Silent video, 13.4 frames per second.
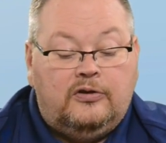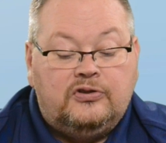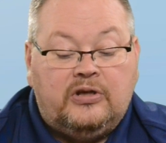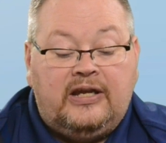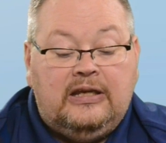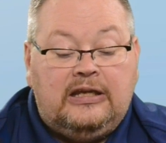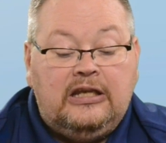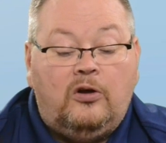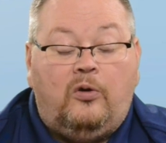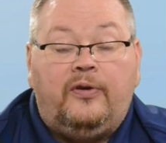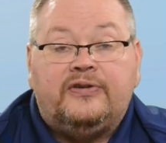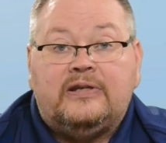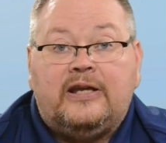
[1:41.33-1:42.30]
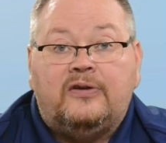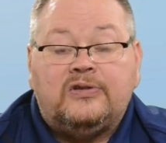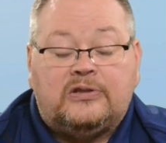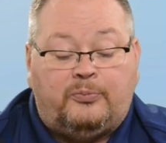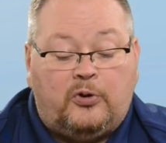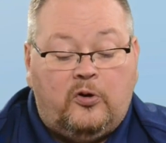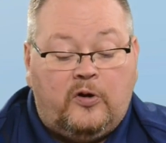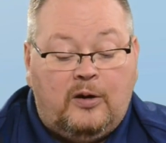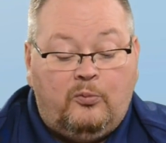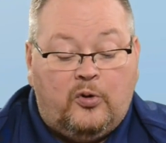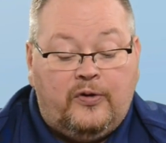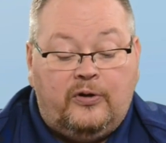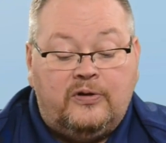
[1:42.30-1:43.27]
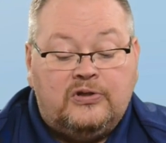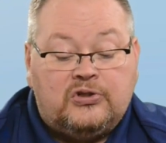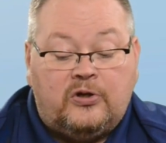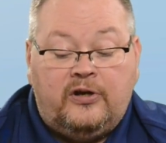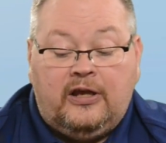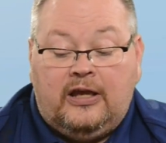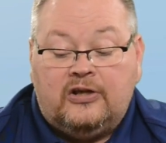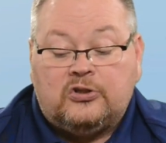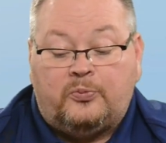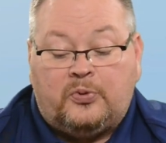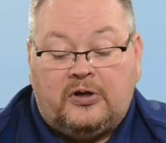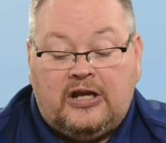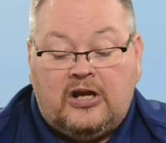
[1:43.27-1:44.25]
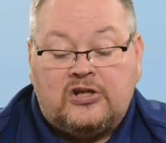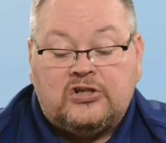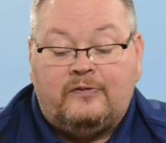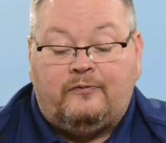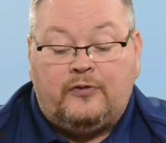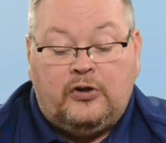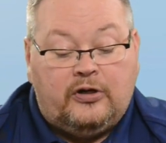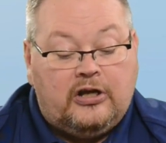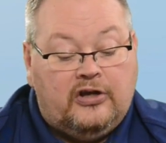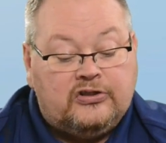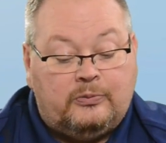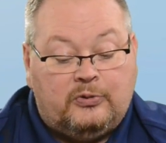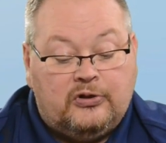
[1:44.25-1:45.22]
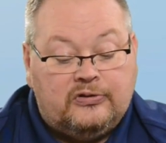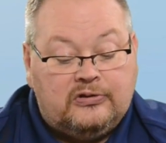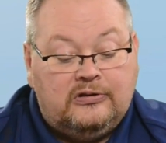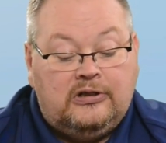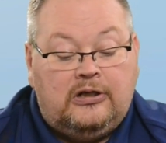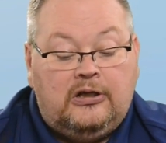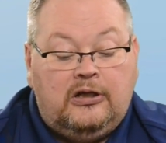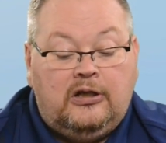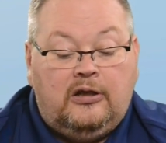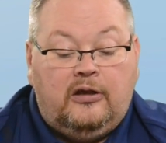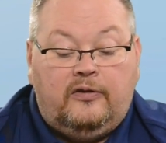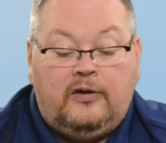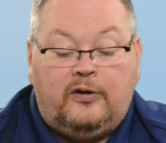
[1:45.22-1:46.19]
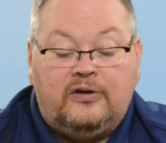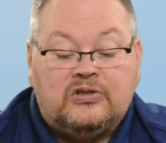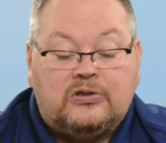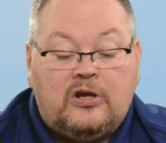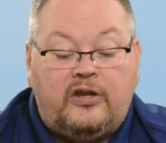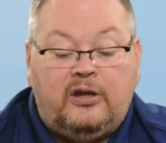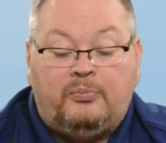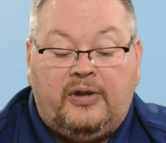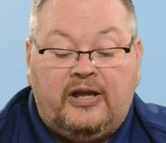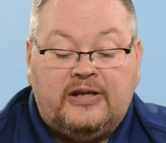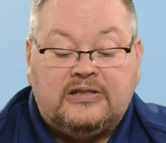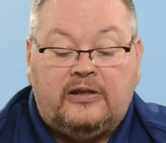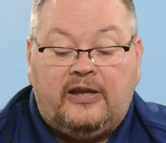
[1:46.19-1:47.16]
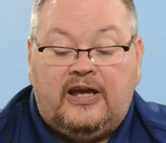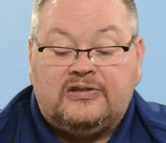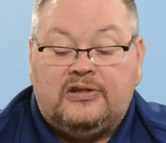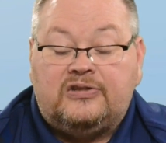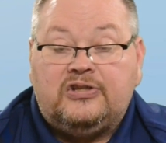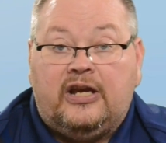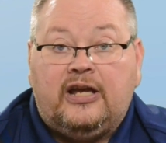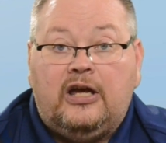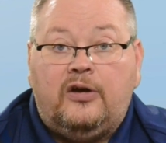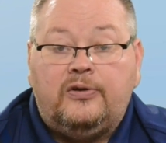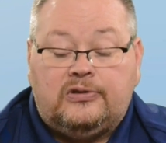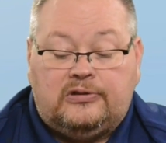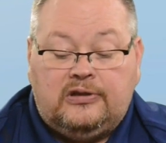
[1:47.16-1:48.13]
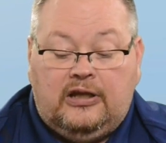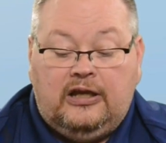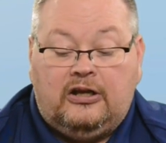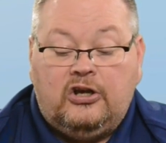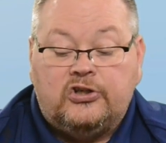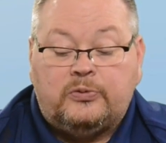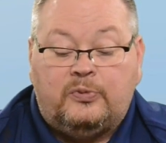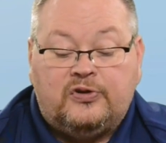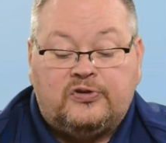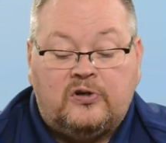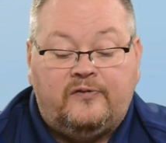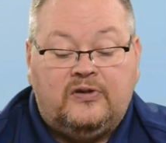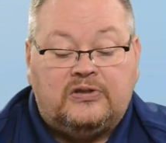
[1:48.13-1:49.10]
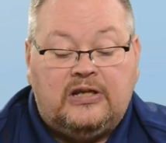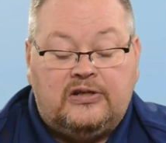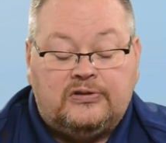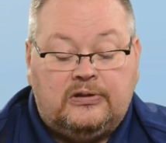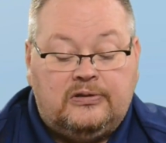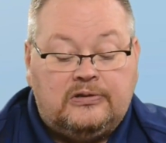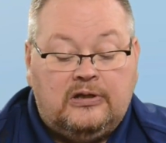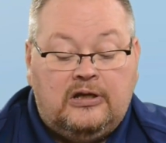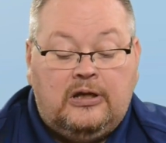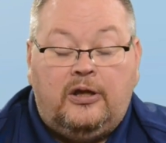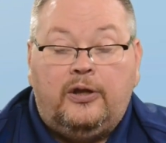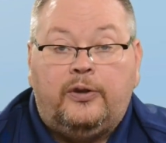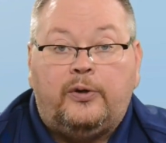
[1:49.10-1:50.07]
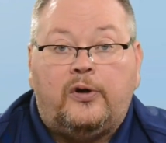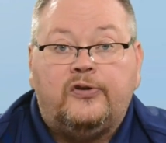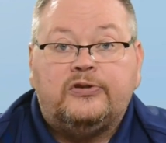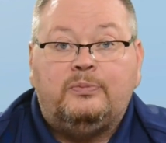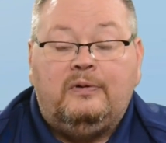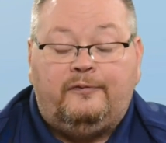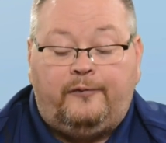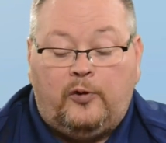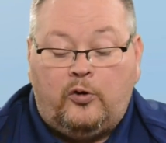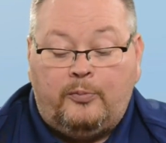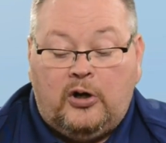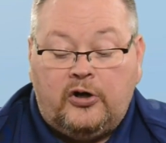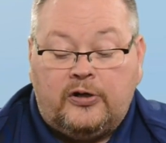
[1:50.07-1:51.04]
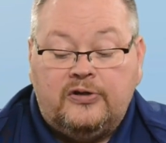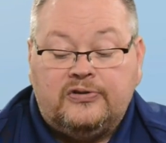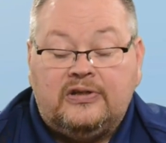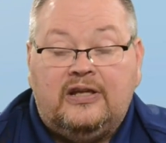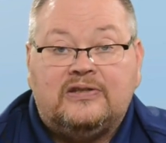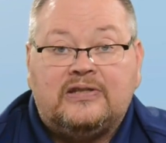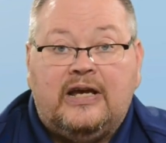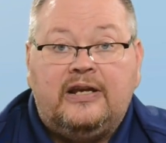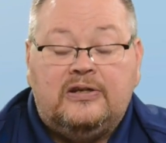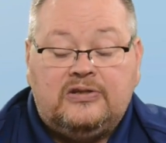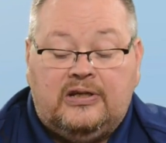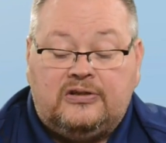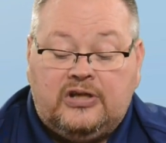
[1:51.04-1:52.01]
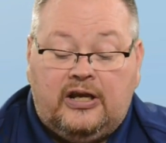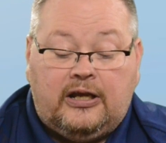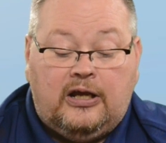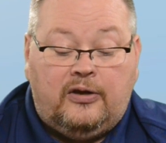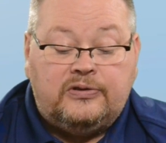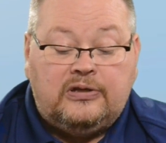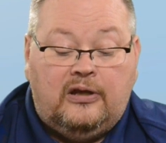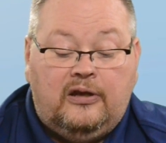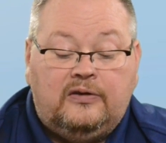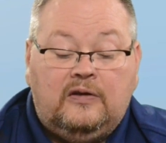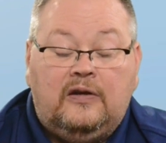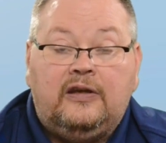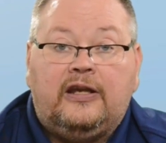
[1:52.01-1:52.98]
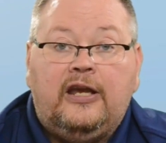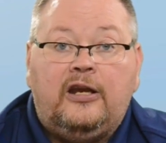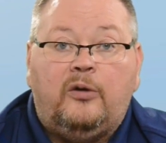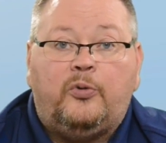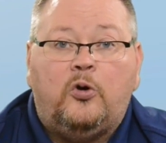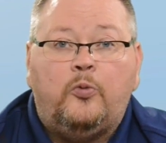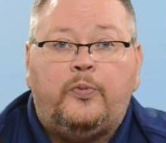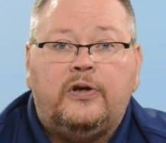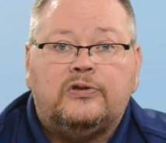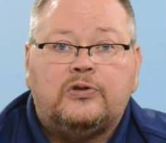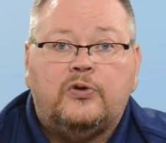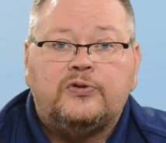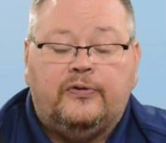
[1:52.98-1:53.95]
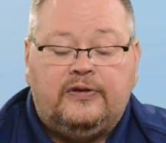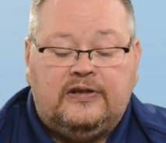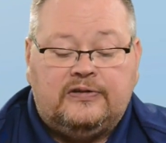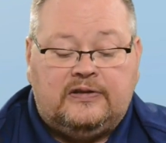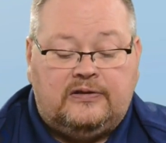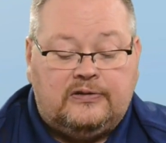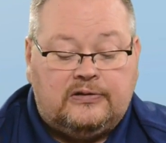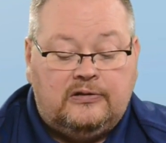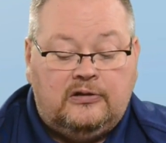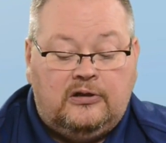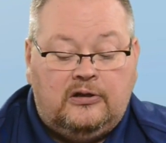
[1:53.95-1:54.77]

Giant Eagle has announced a program where they're ensuring extra precaution for their customers. They're installing plexiglass at checkouts and customer service stations. There will also be floor markers and signage at checkouts to indicate appropriate social distance.